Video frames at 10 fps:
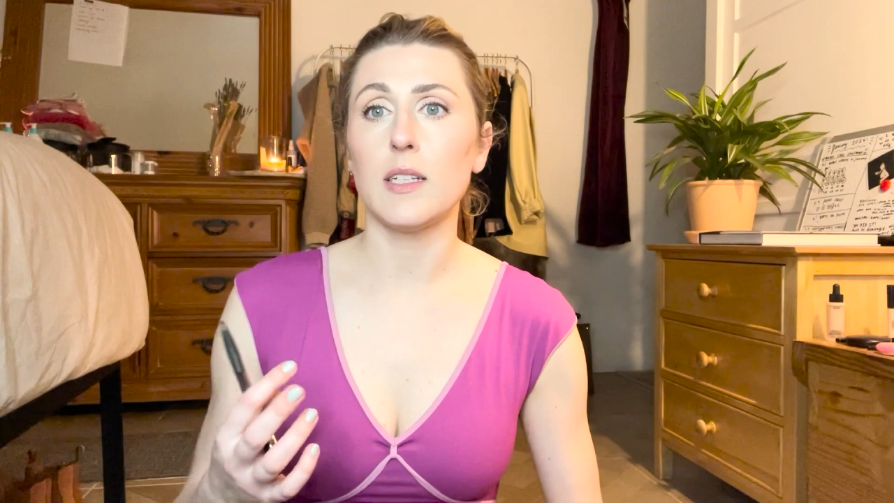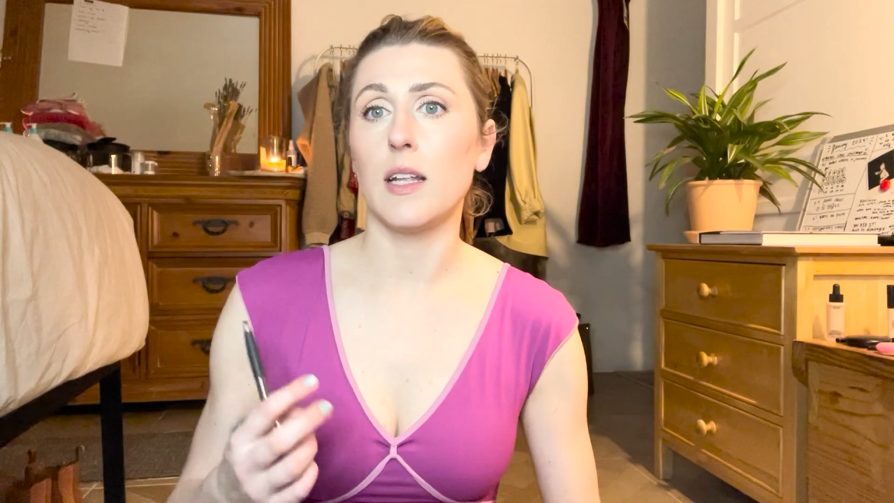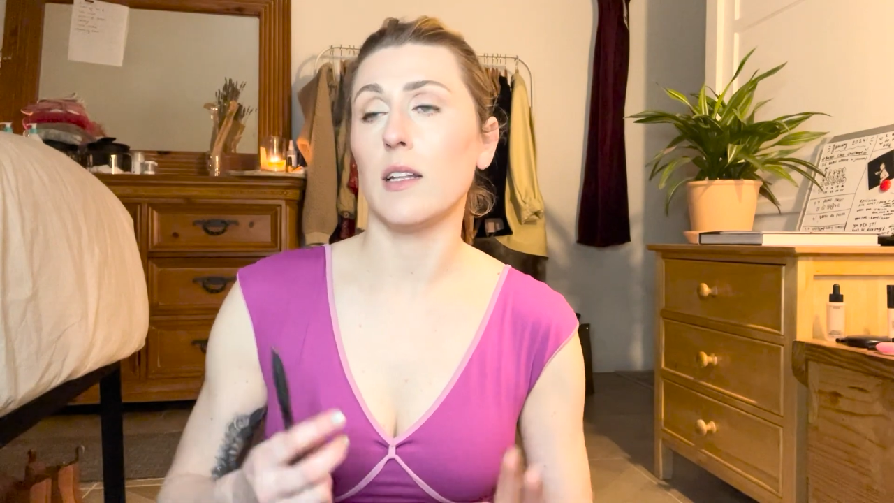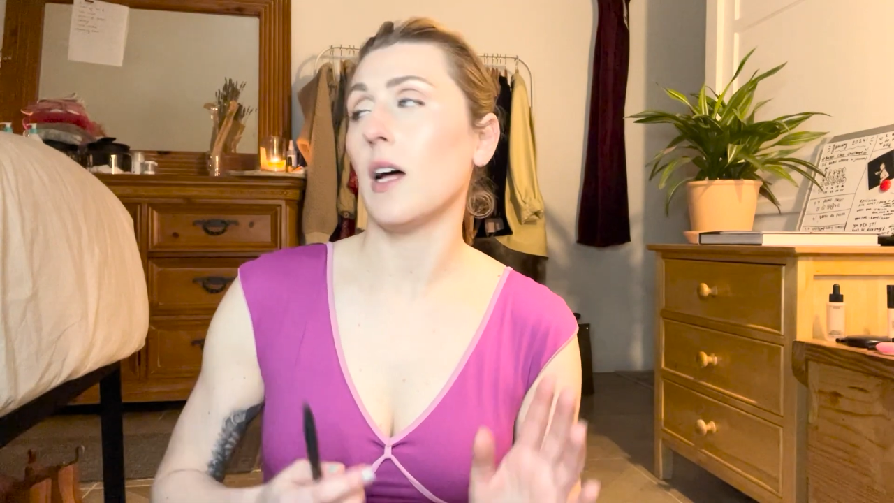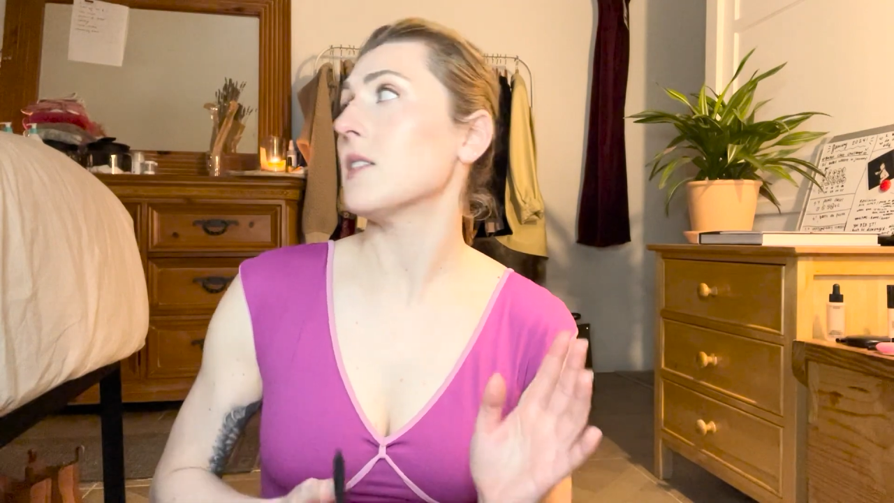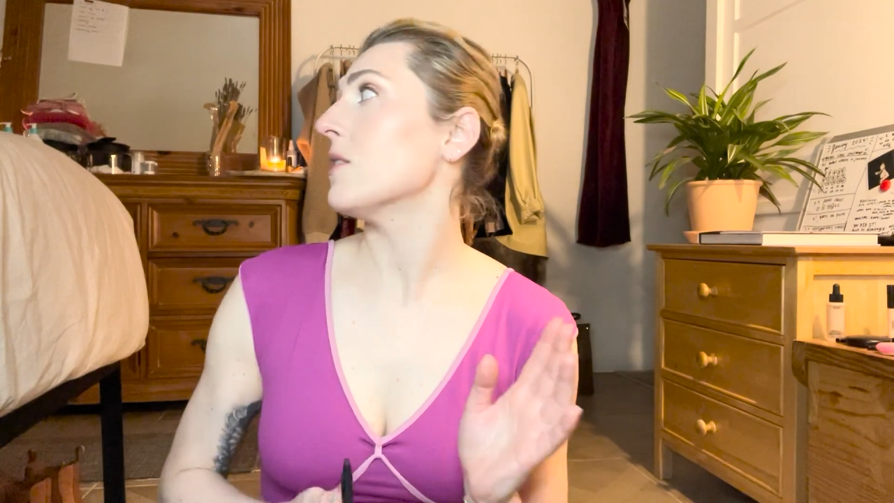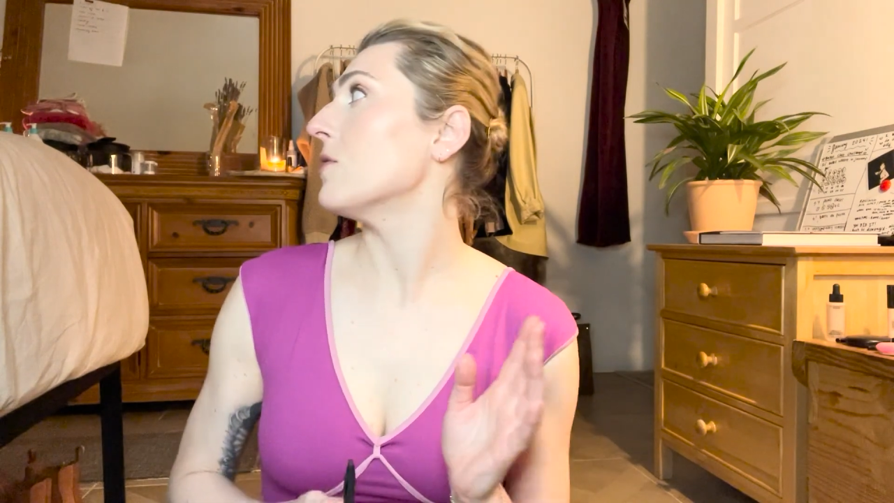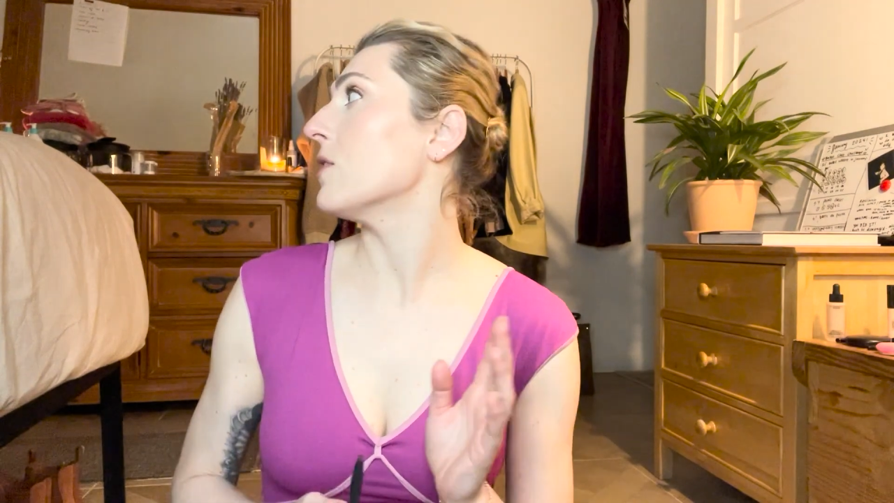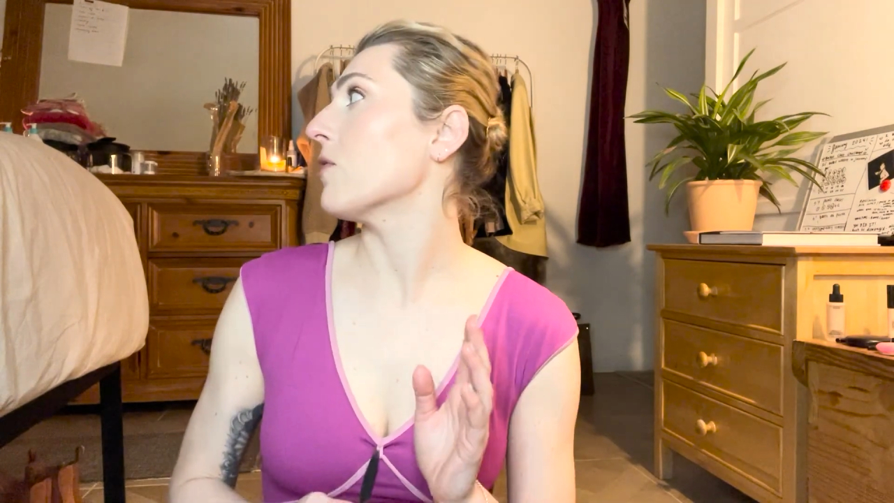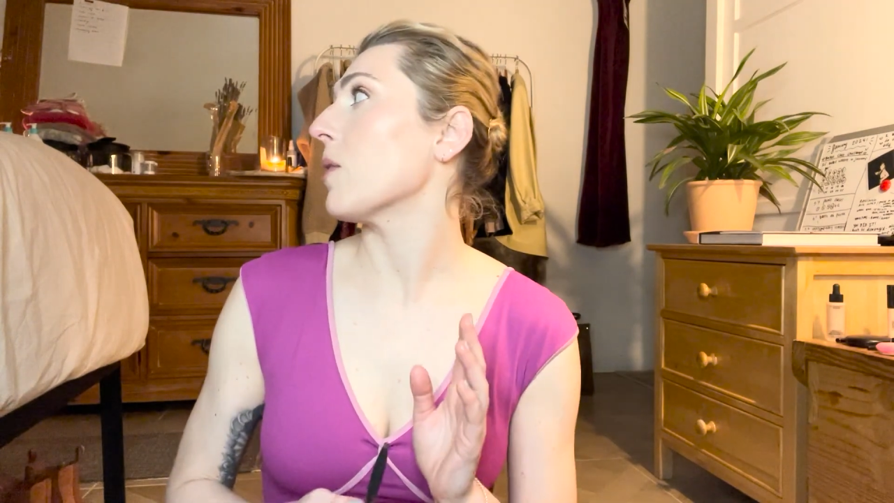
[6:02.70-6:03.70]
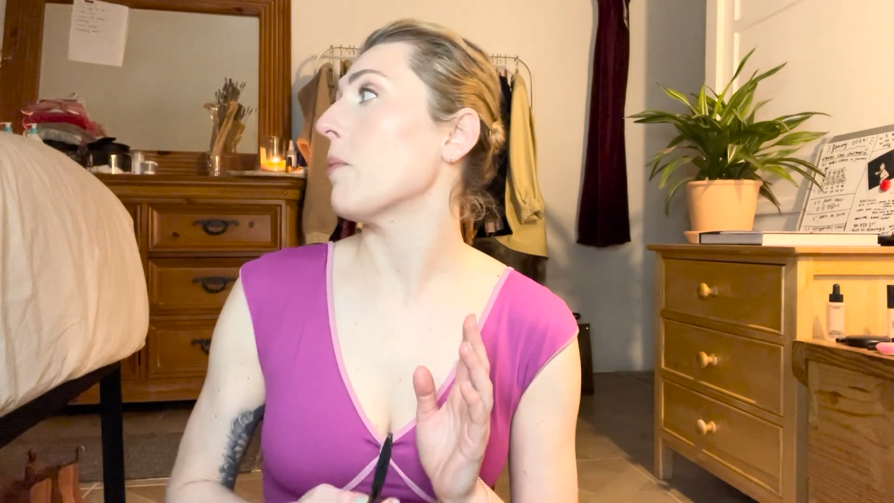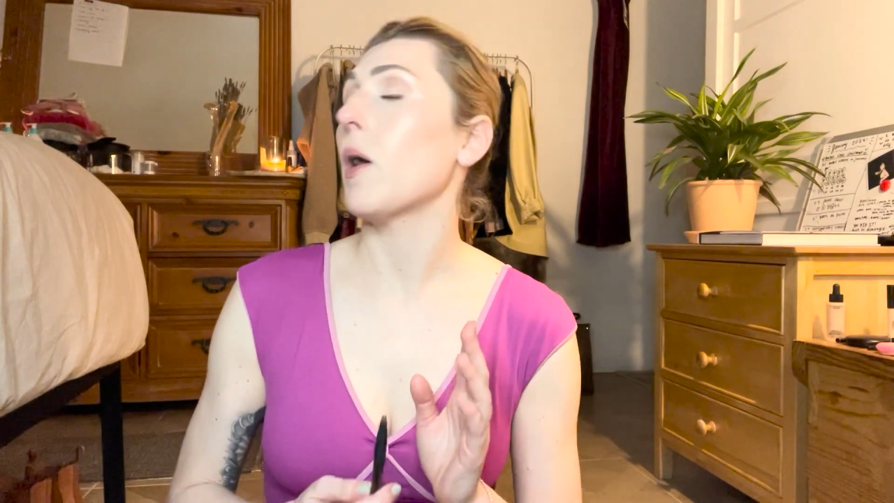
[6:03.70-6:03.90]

and lots of different